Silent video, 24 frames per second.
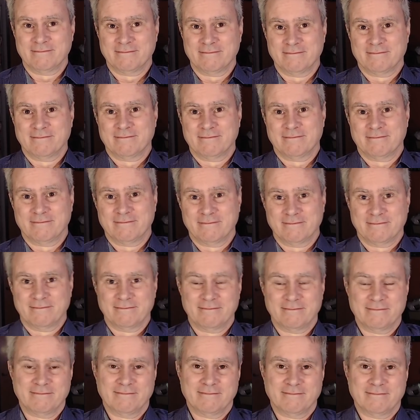
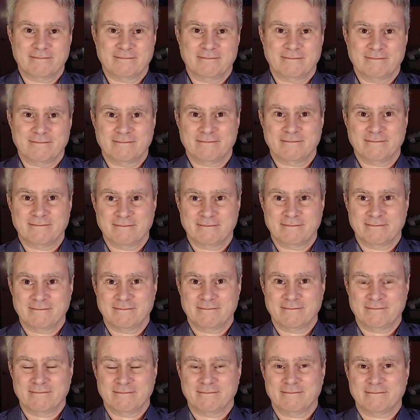
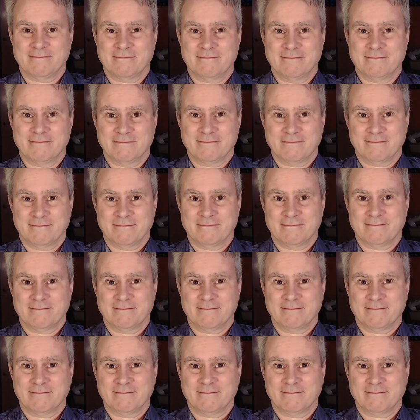
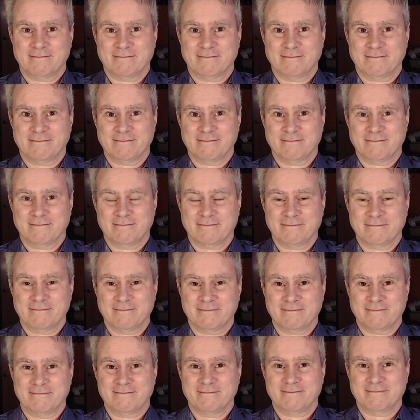
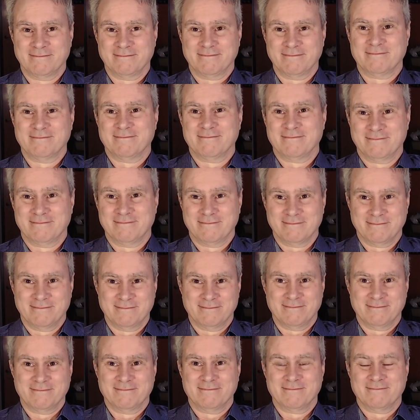
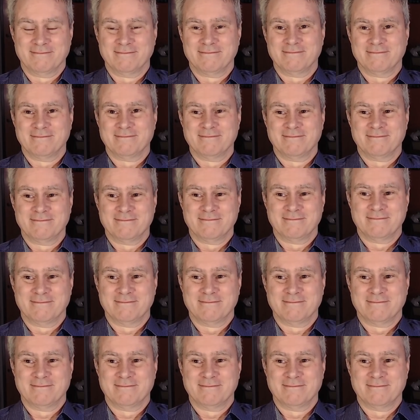This person isn't speaking.